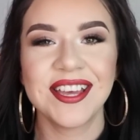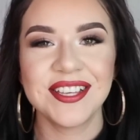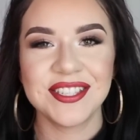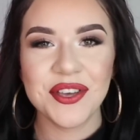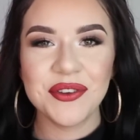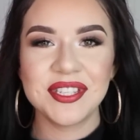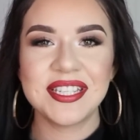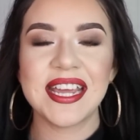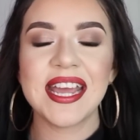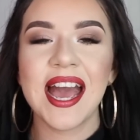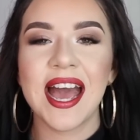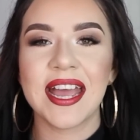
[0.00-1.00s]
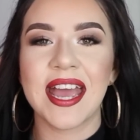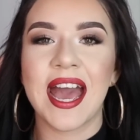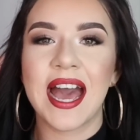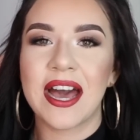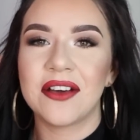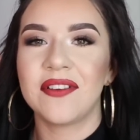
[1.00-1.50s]
So today I
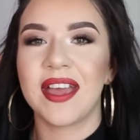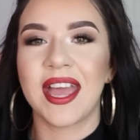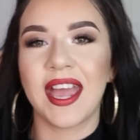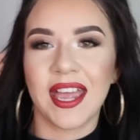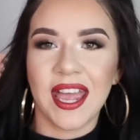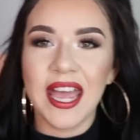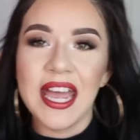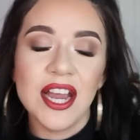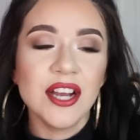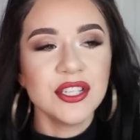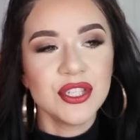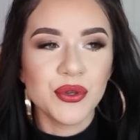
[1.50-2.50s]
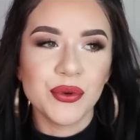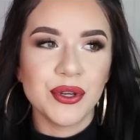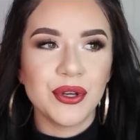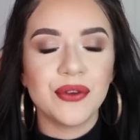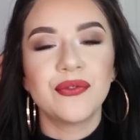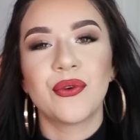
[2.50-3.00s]
have a hair
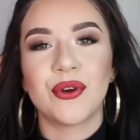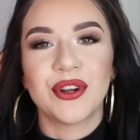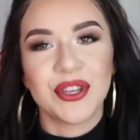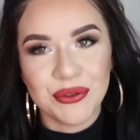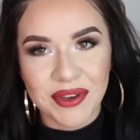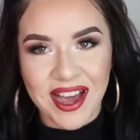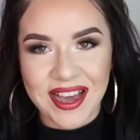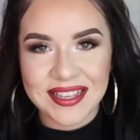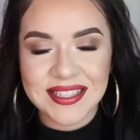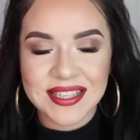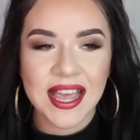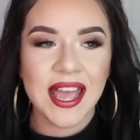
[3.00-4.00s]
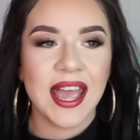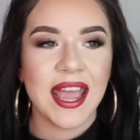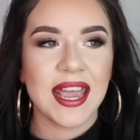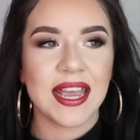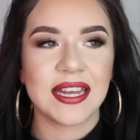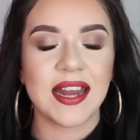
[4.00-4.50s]
tutorial for you guys,
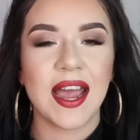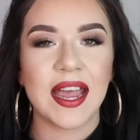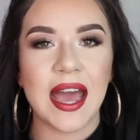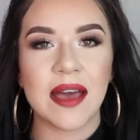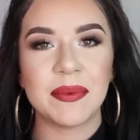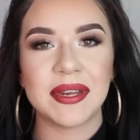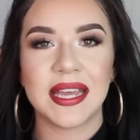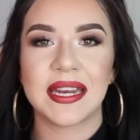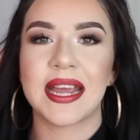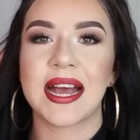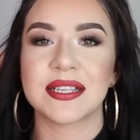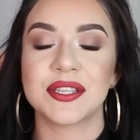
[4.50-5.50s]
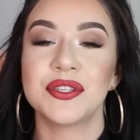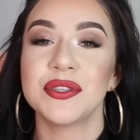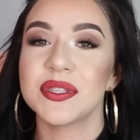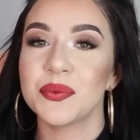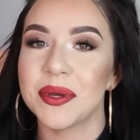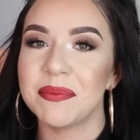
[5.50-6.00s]
and I have been getting asked to do
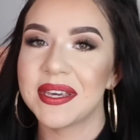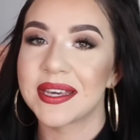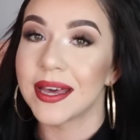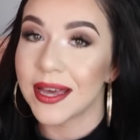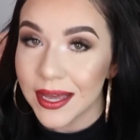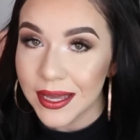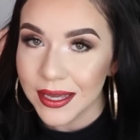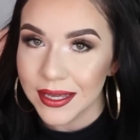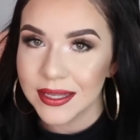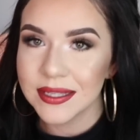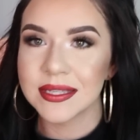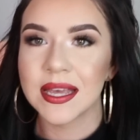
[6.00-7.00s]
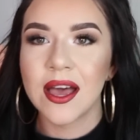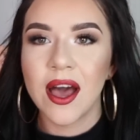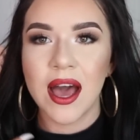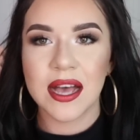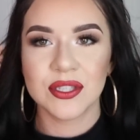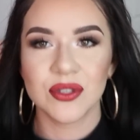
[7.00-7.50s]
this one because,
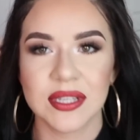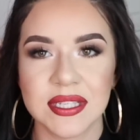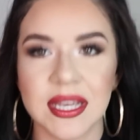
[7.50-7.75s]
as you can